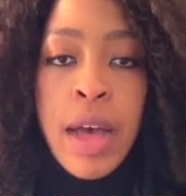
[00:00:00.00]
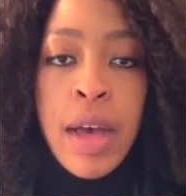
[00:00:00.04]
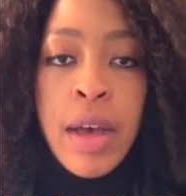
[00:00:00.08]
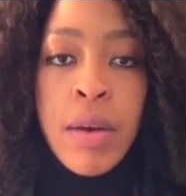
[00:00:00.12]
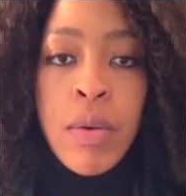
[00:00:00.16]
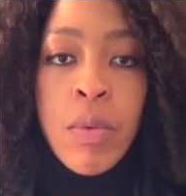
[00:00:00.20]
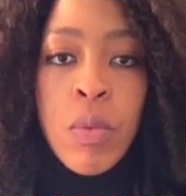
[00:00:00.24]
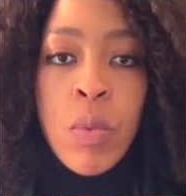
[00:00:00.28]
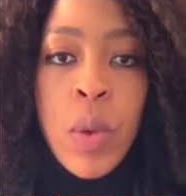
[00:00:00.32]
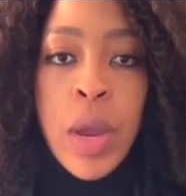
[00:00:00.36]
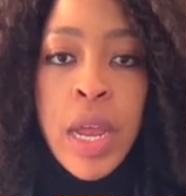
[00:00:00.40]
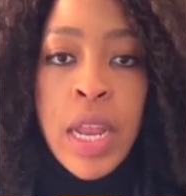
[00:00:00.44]

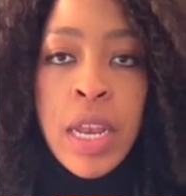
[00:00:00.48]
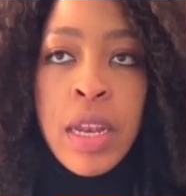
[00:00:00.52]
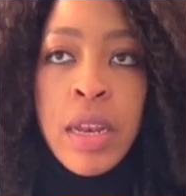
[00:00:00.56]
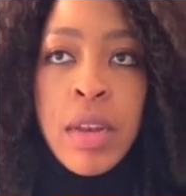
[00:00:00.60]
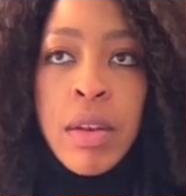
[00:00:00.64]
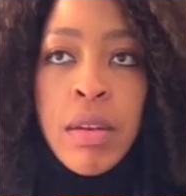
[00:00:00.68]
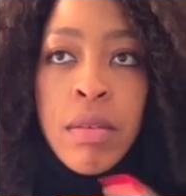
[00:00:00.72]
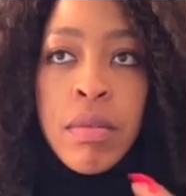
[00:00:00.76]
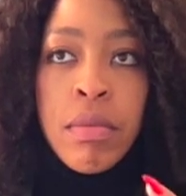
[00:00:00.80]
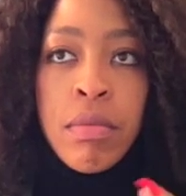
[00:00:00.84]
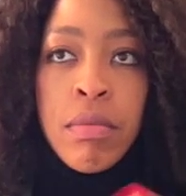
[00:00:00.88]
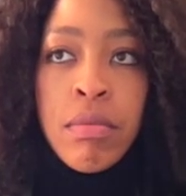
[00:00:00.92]

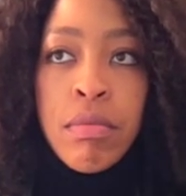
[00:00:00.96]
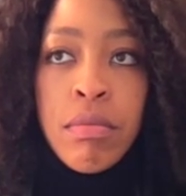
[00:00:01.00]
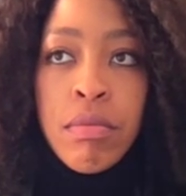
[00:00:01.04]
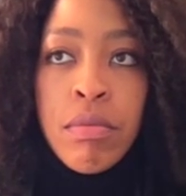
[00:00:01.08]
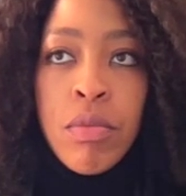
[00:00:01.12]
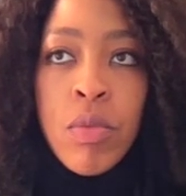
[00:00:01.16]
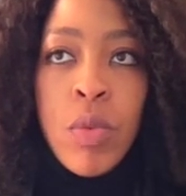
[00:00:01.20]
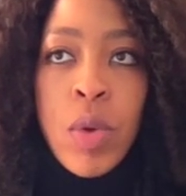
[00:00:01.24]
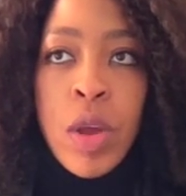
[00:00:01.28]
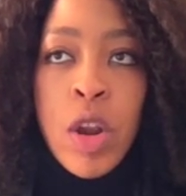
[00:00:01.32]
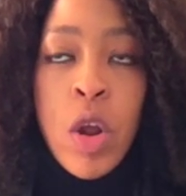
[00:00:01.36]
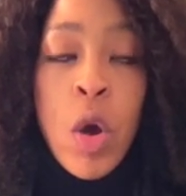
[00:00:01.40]
when
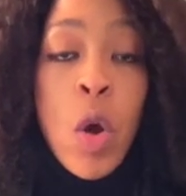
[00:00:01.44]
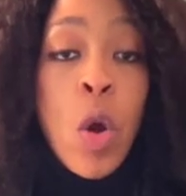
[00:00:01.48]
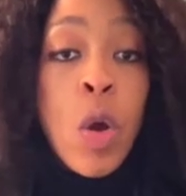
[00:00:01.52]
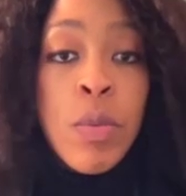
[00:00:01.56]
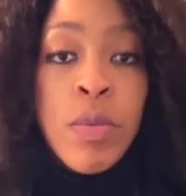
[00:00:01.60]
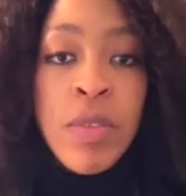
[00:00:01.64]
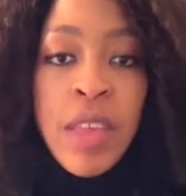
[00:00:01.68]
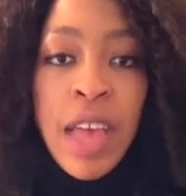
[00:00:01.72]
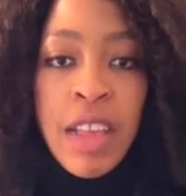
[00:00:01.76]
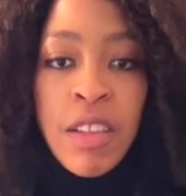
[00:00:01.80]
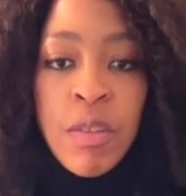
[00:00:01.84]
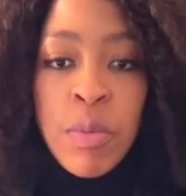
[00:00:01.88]

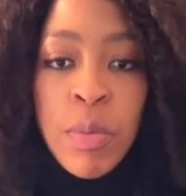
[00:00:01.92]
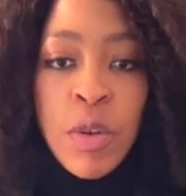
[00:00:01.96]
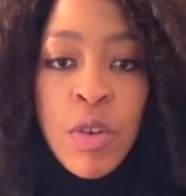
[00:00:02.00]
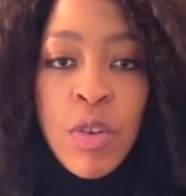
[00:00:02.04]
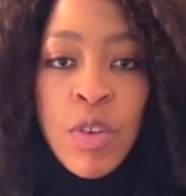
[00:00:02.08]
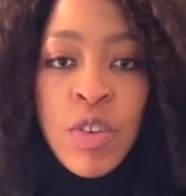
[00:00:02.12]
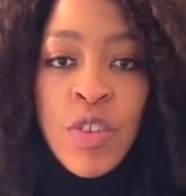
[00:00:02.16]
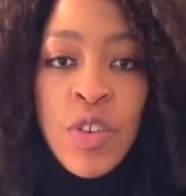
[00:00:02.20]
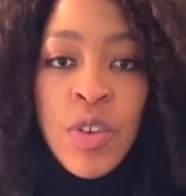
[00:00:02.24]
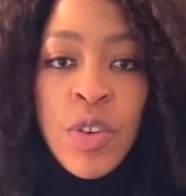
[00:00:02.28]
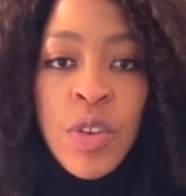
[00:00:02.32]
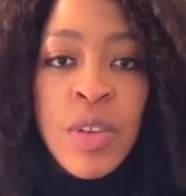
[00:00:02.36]
Hope's husband
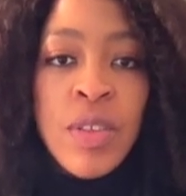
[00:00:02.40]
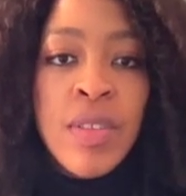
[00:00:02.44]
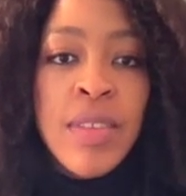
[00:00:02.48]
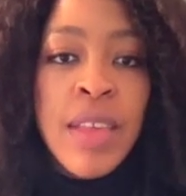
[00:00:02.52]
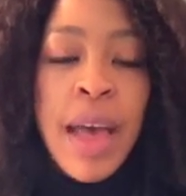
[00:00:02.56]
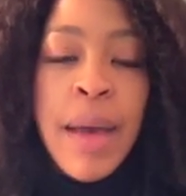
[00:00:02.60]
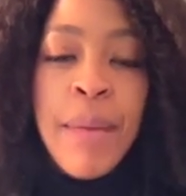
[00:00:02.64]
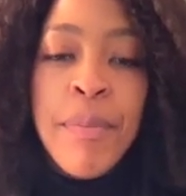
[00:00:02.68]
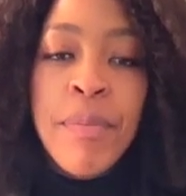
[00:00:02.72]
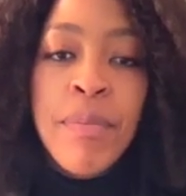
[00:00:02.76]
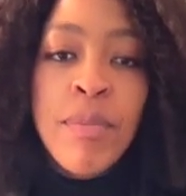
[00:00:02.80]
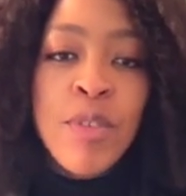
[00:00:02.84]
returns.
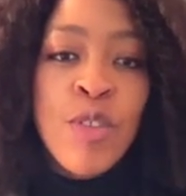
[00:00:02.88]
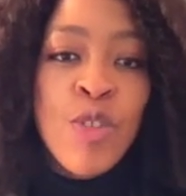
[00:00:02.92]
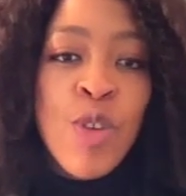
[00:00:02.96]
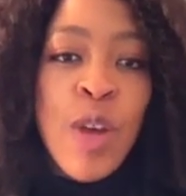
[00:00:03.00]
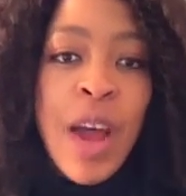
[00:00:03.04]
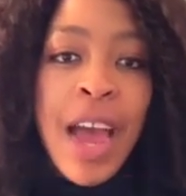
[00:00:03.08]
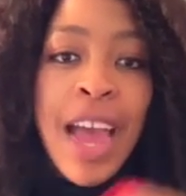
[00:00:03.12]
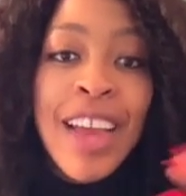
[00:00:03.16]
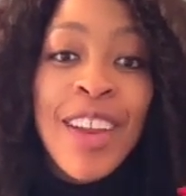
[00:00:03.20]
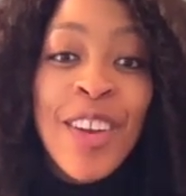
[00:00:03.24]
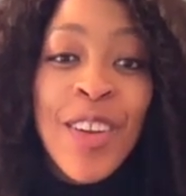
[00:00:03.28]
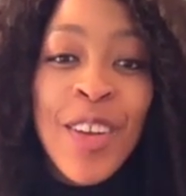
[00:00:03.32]
I'm
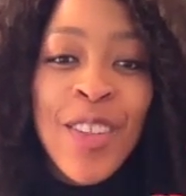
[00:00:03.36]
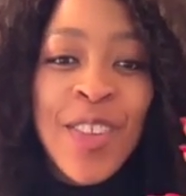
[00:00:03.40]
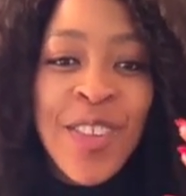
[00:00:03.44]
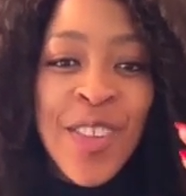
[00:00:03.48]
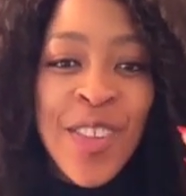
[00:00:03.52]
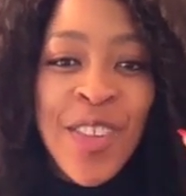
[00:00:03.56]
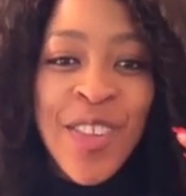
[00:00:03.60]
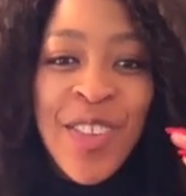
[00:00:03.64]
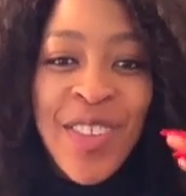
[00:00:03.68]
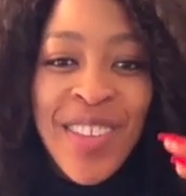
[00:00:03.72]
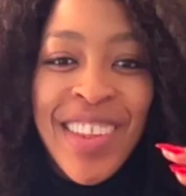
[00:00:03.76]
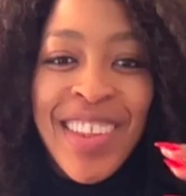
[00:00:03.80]
trying not
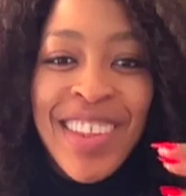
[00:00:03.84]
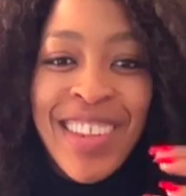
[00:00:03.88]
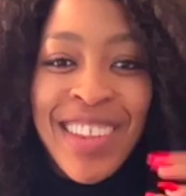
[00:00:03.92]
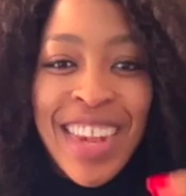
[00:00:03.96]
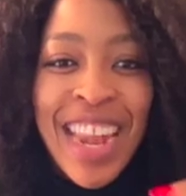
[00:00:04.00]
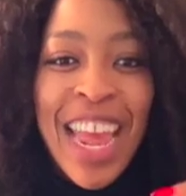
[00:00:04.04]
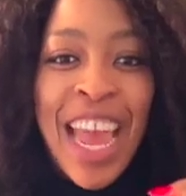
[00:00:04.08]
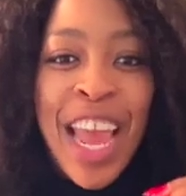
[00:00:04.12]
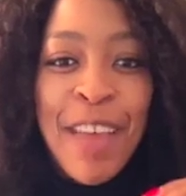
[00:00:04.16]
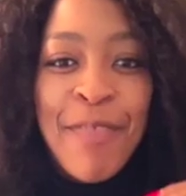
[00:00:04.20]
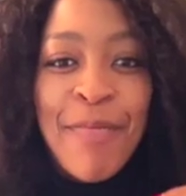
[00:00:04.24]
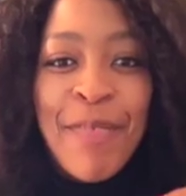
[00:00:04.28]
to use his
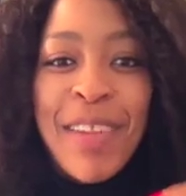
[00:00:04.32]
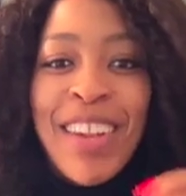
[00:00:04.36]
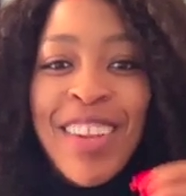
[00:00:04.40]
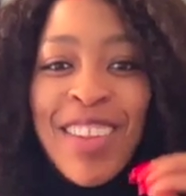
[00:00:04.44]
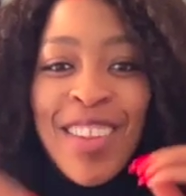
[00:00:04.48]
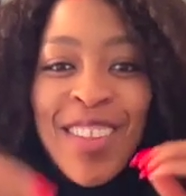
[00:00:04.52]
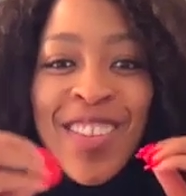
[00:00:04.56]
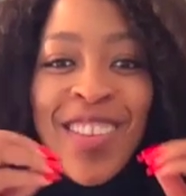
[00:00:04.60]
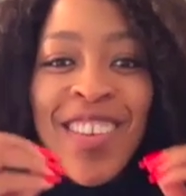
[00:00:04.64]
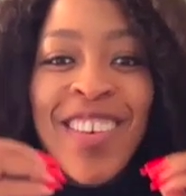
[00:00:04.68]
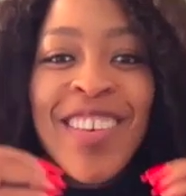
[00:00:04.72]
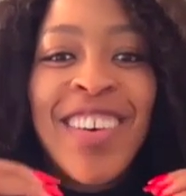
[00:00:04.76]
name, and
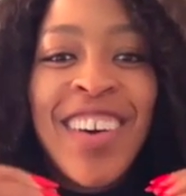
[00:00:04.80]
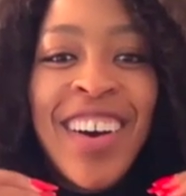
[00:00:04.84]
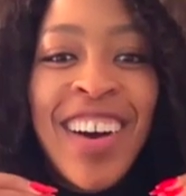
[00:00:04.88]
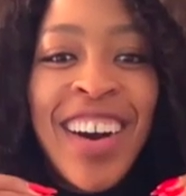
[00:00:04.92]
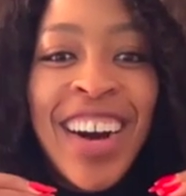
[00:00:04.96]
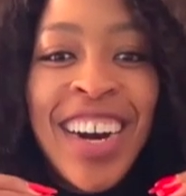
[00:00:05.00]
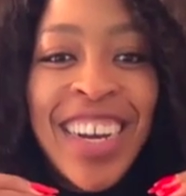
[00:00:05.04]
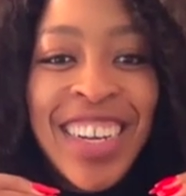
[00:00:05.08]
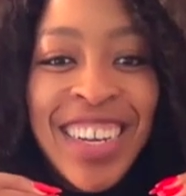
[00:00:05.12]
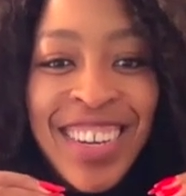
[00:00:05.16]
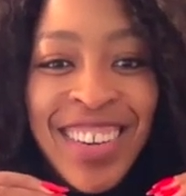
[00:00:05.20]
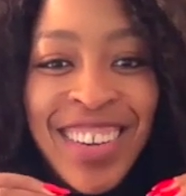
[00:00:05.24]
it's so
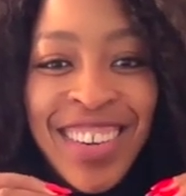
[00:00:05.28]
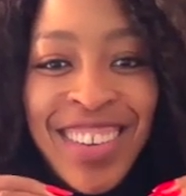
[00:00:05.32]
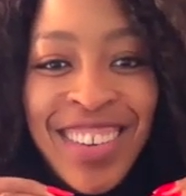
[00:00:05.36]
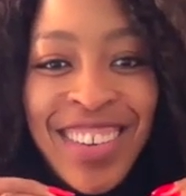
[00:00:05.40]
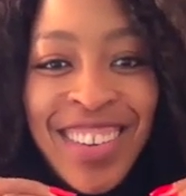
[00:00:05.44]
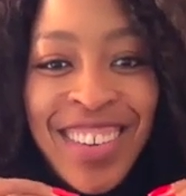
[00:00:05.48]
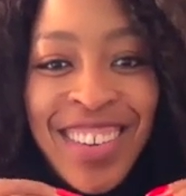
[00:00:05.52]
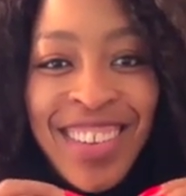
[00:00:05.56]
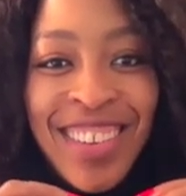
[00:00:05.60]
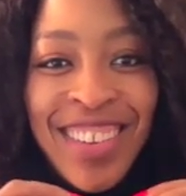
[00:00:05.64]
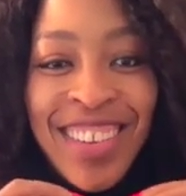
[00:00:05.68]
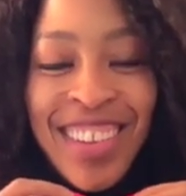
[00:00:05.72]
hard not
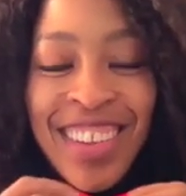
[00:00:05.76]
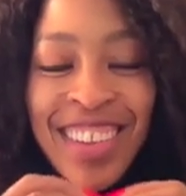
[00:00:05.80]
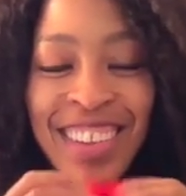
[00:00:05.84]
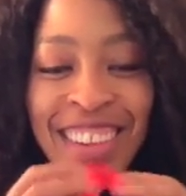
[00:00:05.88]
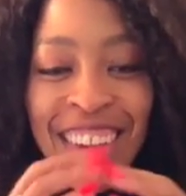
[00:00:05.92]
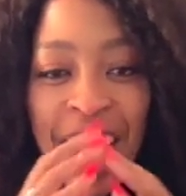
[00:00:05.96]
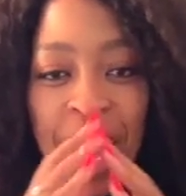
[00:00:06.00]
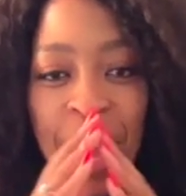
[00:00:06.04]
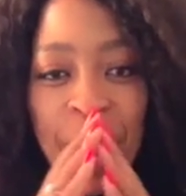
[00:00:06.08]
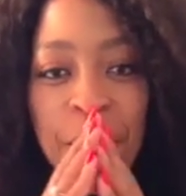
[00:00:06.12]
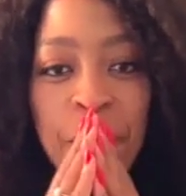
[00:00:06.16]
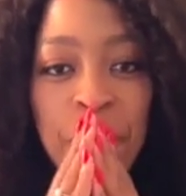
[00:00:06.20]
to use his
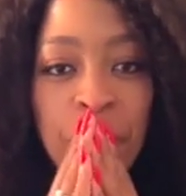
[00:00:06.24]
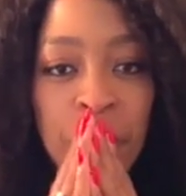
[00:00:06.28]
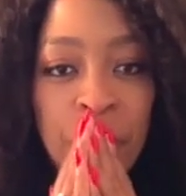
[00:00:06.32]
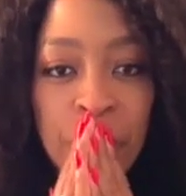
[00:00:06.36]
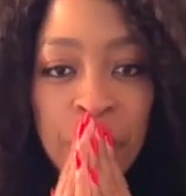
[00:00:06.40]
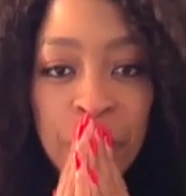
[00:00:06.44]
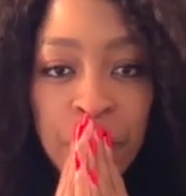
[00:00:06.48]
name,